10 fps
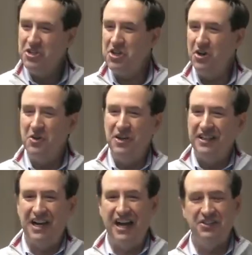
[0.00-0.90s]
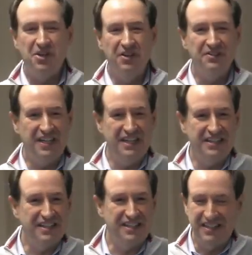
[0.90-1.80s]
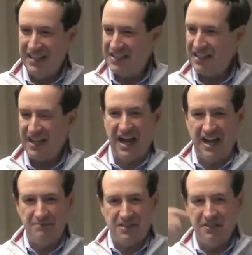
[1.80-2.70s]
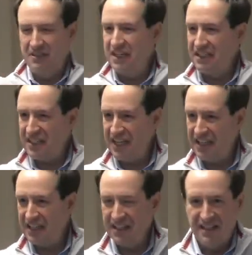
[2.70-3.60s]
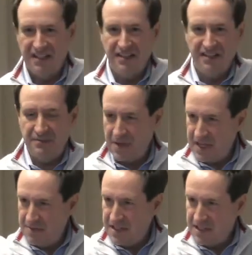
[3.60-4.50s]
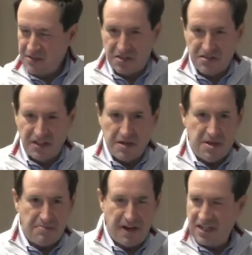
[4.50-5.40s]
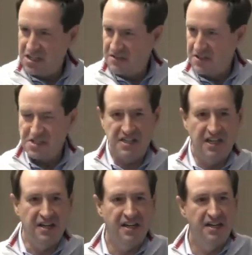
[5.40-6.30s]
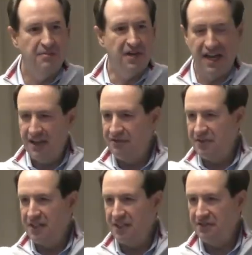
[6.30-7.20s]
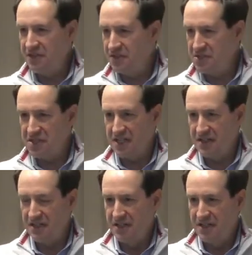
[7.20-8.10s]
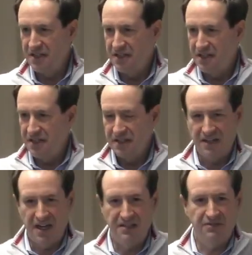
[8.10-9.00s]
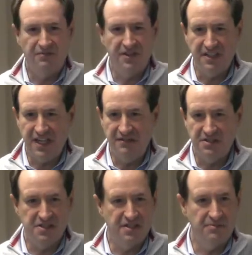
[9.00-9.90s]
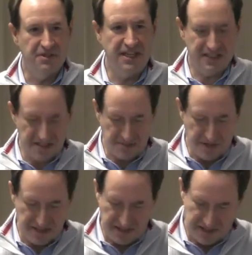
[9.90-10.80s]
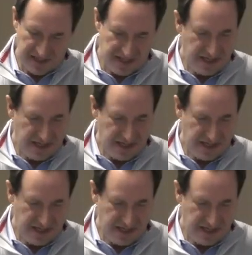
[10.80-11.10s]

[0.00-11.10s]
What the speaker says: So God told Nathan, he said, I'm still going to take the baby. You're still going to be punished for your sin, but I have forgiven your sin. God forgave his sin. But that doesn't mean that